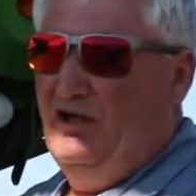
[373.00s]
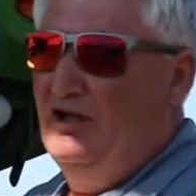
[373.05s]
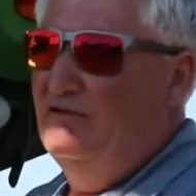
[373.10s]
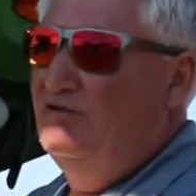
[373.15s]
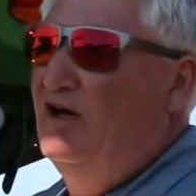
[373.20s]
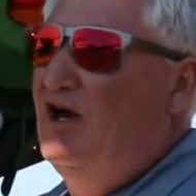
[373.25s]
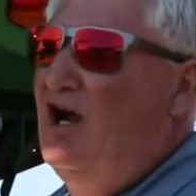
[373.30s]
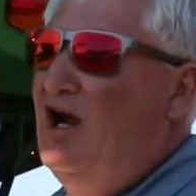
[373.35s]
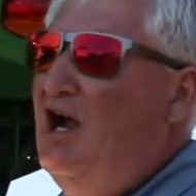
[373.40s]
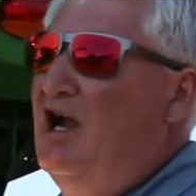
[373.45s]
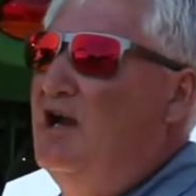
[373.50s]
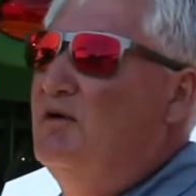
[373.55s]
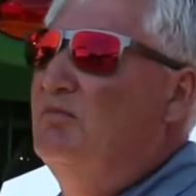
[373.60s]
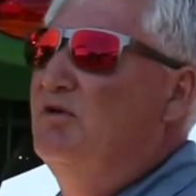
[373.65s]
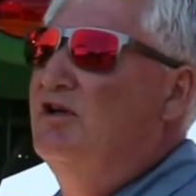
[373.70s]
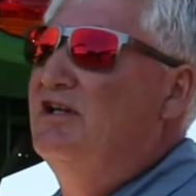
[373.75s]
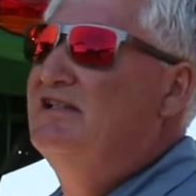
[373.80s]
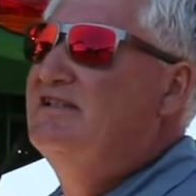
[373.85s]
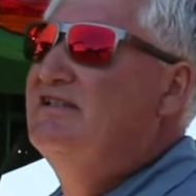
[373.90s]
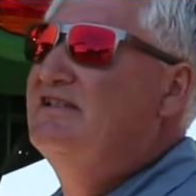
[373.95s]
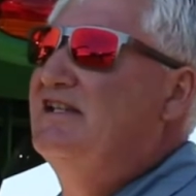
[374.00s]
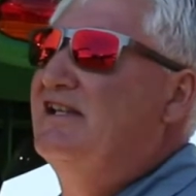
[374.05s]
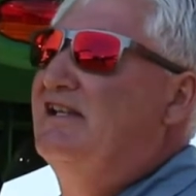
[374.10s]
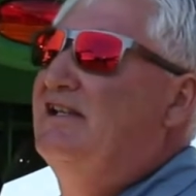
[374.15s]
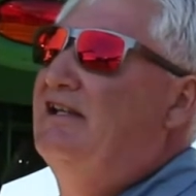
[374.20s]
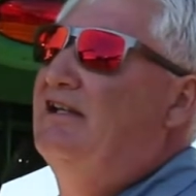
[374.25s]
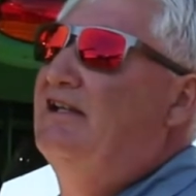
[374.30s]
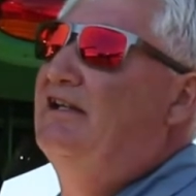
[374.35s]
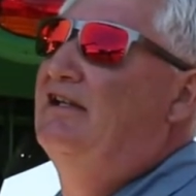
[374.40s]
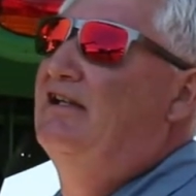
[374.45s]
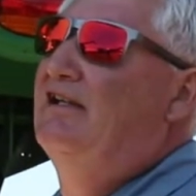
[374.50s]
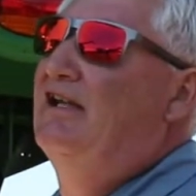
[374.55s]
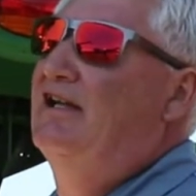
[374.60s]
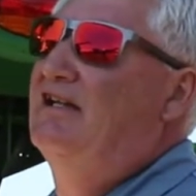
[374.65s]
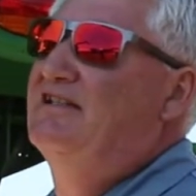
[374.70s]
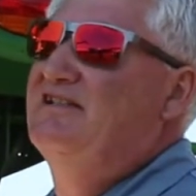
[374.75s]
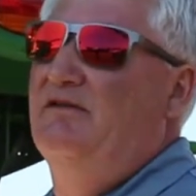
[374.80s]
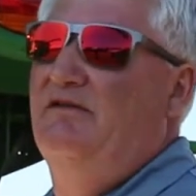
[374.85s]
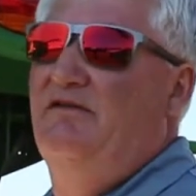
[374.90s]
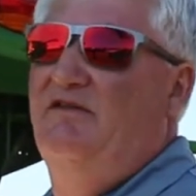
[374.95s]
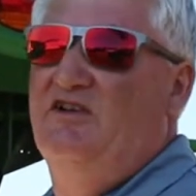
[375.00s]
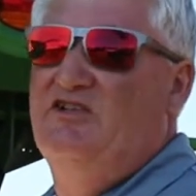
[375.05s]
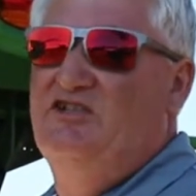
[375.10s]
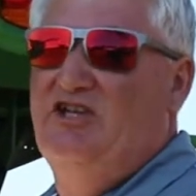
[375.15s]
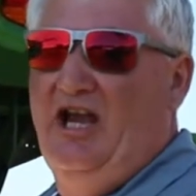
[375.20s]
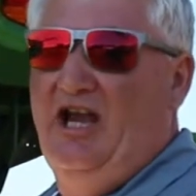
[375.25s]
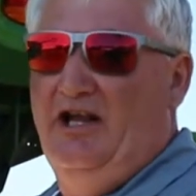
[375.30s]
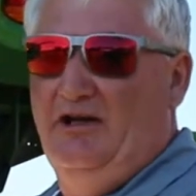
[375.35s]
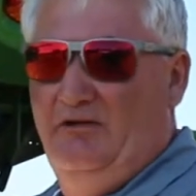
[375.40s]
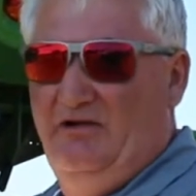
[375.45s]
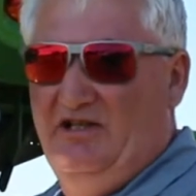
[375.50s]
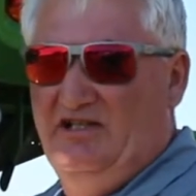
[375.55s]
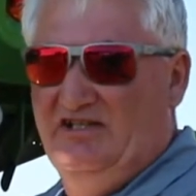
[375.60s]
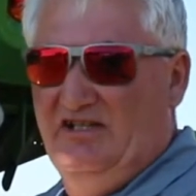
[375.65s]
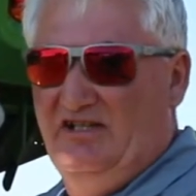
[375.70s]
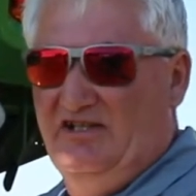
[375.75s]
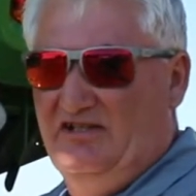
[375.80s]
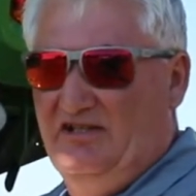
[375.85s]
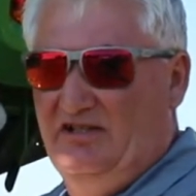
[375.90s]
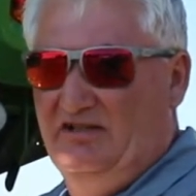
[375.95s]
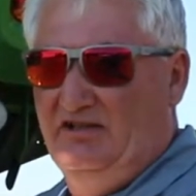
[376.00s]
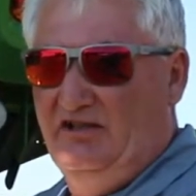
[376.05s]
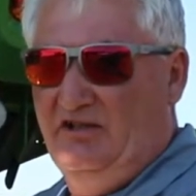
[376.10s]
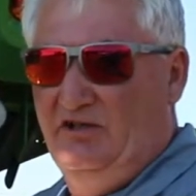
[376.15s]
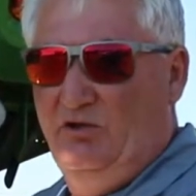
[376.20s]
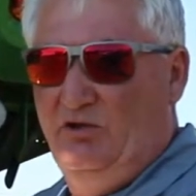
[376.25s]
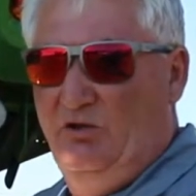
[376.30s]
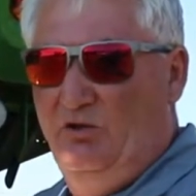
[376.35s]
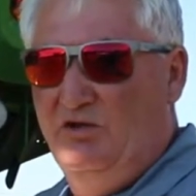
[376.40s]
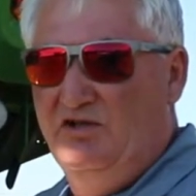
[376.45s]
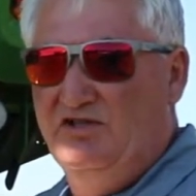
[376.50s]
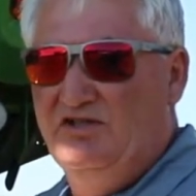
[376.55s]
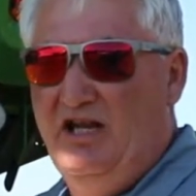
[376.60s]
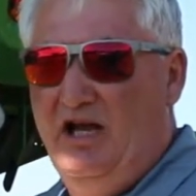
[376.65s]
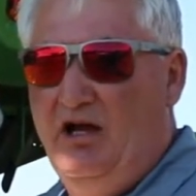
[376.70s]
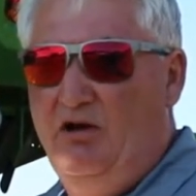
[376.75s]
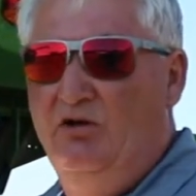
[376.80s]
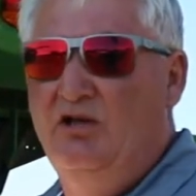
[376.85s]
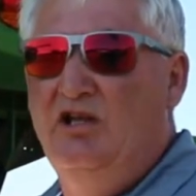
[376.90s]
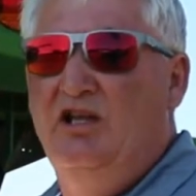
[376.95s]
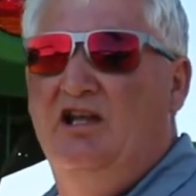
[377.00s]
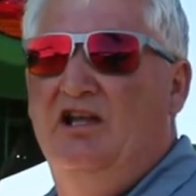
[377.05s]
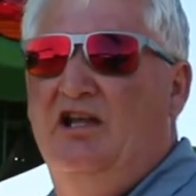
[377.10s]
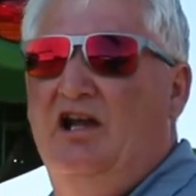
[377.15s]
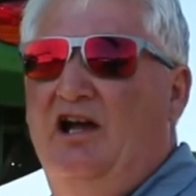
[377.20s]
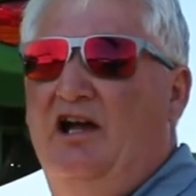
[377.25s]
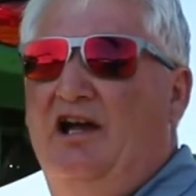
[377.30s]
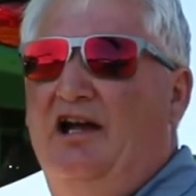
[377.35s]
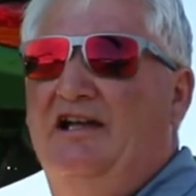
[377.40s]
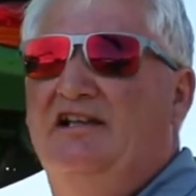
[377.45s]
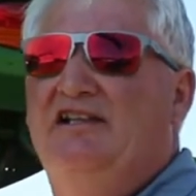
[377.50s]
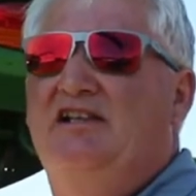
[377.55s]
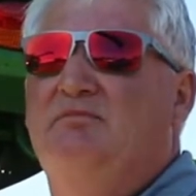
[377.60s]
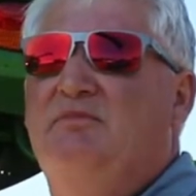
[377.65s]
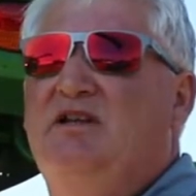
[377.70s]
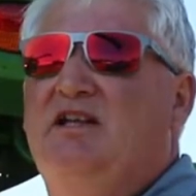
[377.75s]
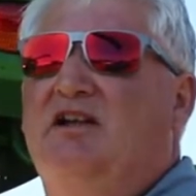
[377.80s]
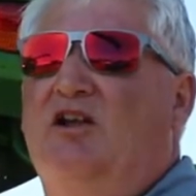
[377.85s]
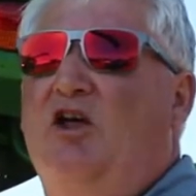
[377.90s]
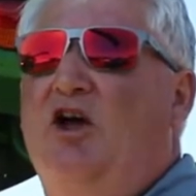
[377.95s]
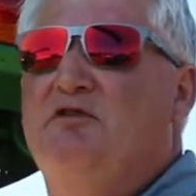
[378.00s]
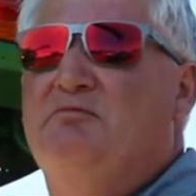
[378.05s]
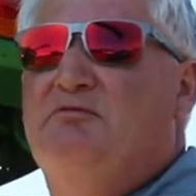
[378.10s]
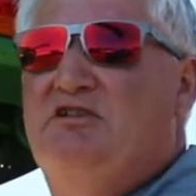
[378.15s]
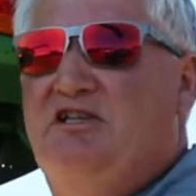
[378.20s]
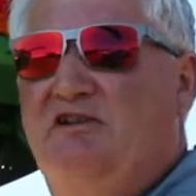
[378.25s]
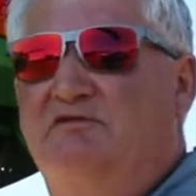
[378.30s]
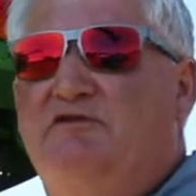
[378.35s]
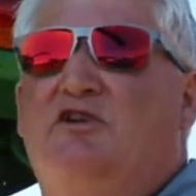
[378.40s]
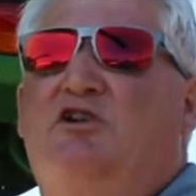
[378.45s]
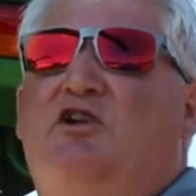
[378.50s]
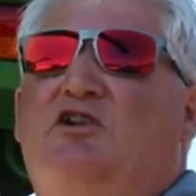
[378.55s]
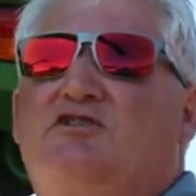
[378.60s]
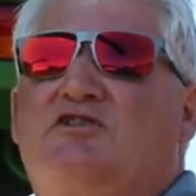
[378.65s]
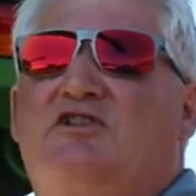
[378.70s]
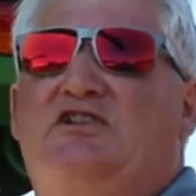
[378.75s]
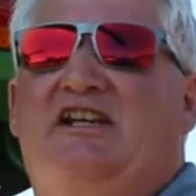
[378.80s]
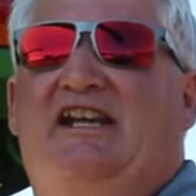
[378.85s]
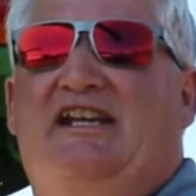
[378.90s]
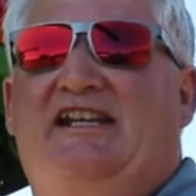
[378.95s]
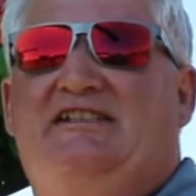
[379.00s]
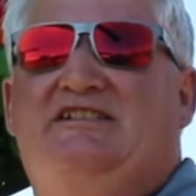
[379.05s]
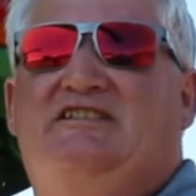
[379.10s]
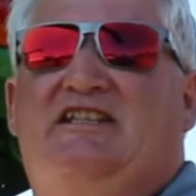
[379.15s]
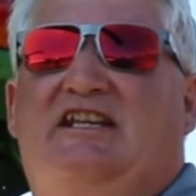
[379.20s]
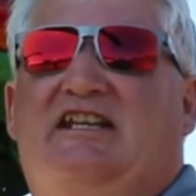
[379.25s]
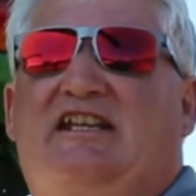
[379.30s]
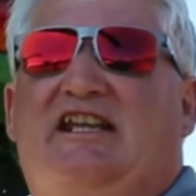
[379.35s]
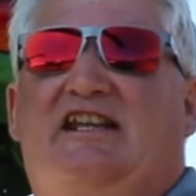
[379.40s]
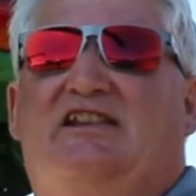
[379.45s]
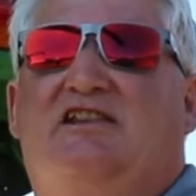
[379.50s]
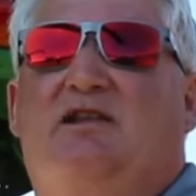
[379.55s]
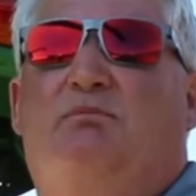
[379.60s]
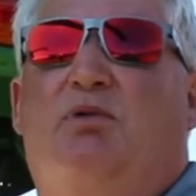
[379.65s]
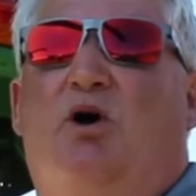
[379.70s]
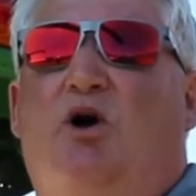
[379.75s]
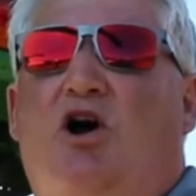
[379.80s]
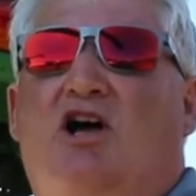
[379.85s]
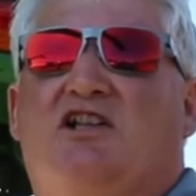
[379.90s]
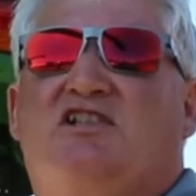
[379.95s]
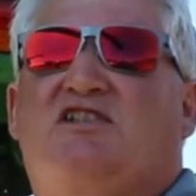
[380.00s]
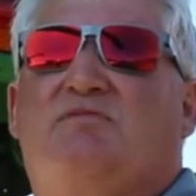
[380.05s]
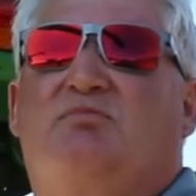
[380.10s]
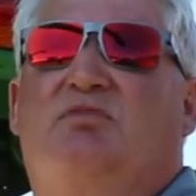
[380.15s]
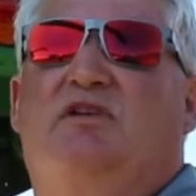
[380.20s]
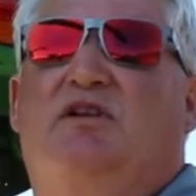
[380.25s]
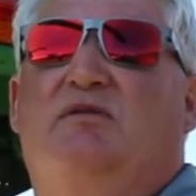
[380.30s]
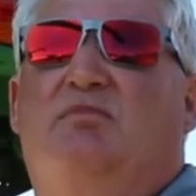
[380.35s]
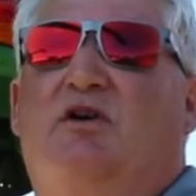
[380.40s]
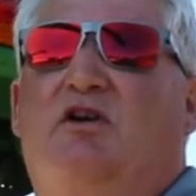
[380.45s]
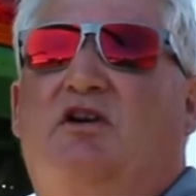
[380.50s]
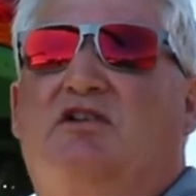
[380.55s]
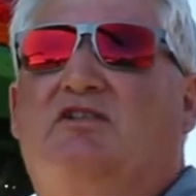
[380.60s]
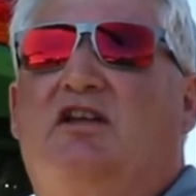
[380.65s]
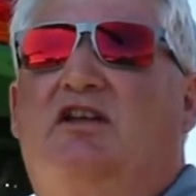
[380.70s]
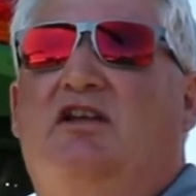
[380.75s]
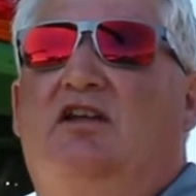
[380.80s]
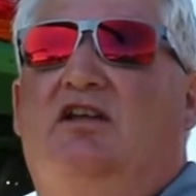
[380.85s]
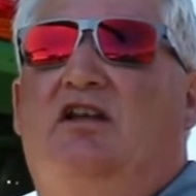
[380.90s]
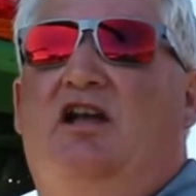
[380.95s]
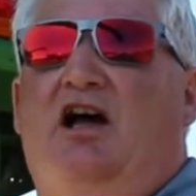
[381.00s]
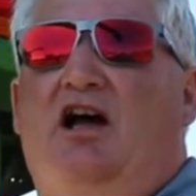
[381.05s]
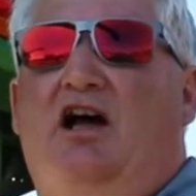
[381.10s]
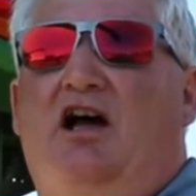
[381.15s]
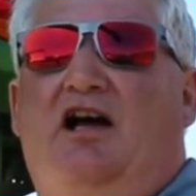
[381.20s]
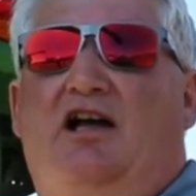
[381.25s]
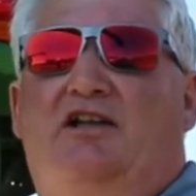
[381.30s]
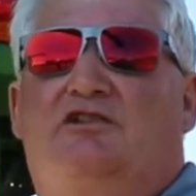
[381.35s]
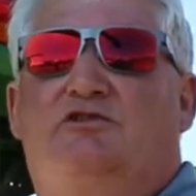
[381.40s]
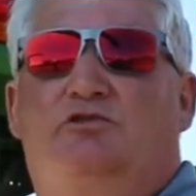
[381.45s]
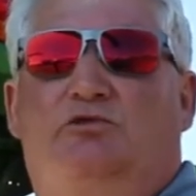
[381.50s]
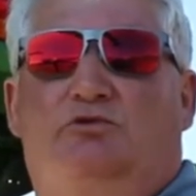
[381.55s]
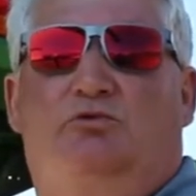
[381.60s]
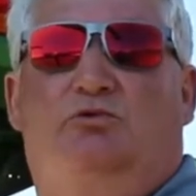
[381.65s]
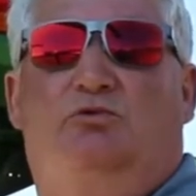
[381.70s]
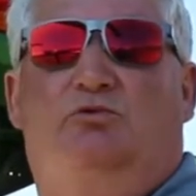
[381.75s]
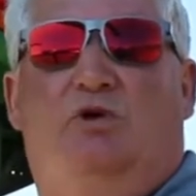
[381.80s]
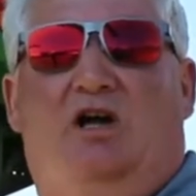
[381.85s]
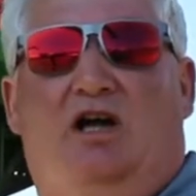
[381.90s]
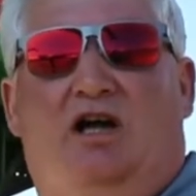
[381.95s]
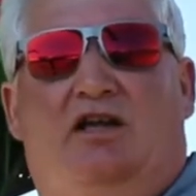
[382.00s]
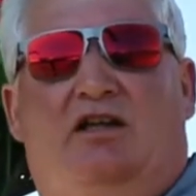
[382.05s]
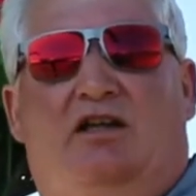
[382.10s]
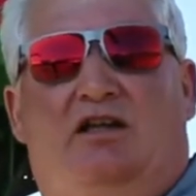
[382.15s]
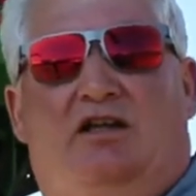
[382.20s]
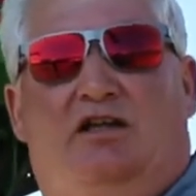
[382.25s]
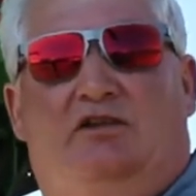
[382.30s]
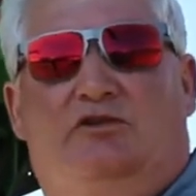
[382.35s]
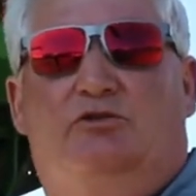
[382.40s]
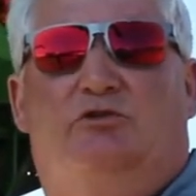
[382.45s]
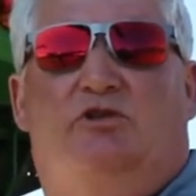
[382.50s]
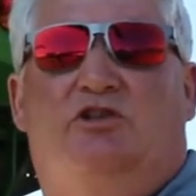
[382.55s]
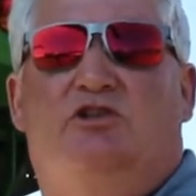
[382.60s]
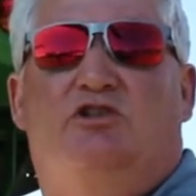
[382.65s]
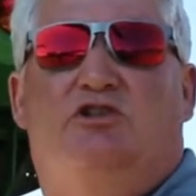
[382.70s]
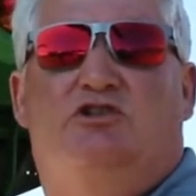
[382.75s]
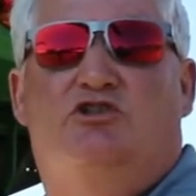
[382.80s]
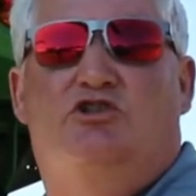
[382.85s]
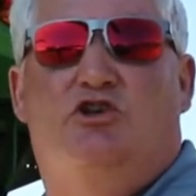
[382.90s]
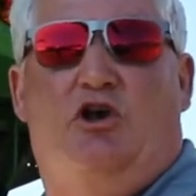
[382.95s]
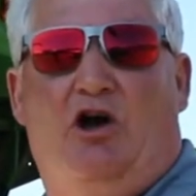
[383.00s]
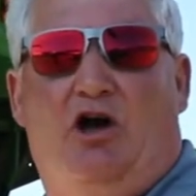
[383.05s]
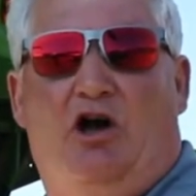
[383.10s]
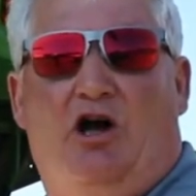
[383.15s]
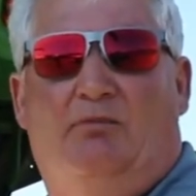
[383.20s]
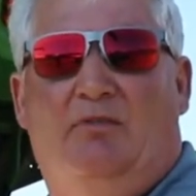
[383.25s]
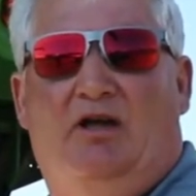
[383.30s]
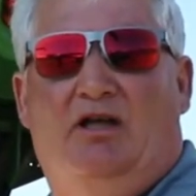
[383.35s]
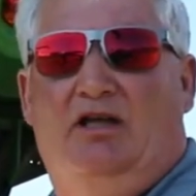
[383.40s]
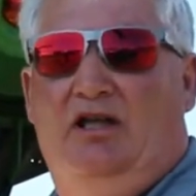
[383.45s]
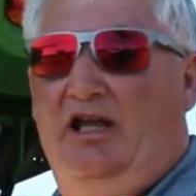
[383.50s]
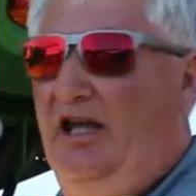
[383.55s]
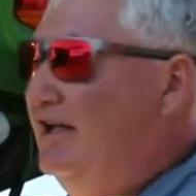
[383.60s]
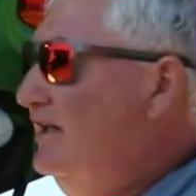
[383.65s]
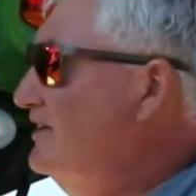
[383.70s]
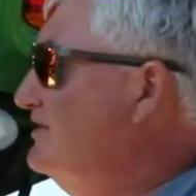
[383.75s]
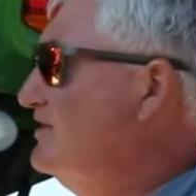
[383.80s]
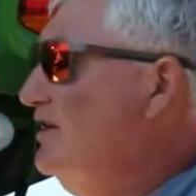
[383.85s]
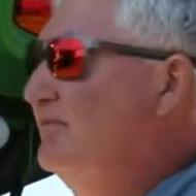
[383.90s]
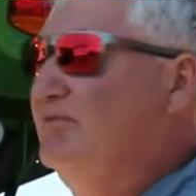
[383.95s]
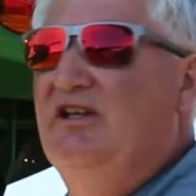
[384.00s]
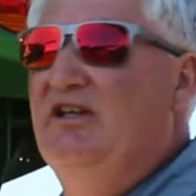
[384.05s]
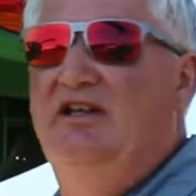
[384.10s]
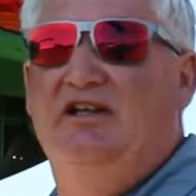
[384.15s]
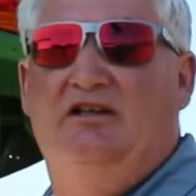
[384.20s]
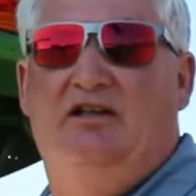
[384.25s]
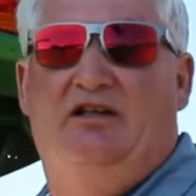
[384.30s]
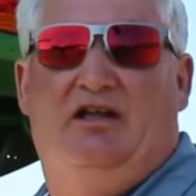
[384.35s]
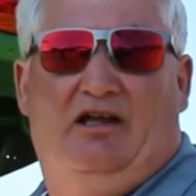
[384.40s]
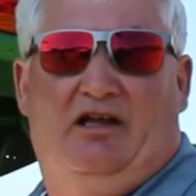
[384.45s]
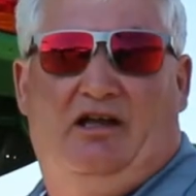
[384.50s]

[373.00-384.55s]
all of our hybrids and some of our shatter-resistant canolas now, it can be a lot difficult to get the pods split apart to do a good job, and it's something